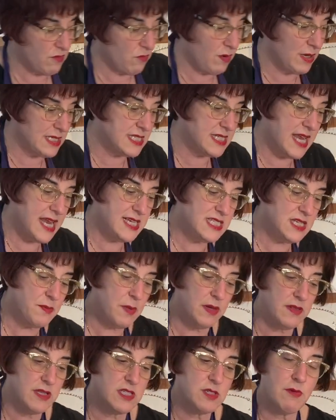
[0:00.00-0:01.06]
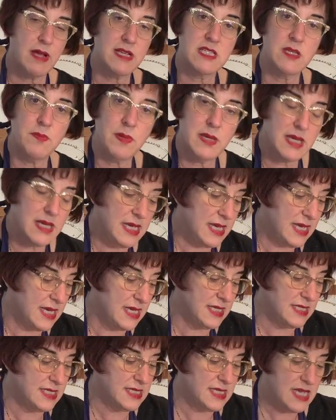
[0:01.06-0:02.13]
what's nice about this recipe
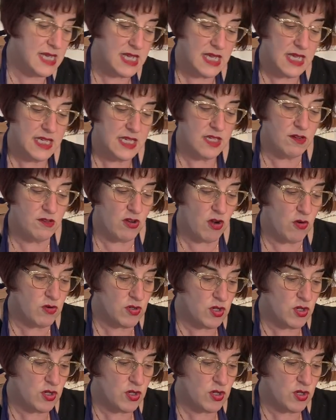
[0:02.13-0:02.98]
is you don't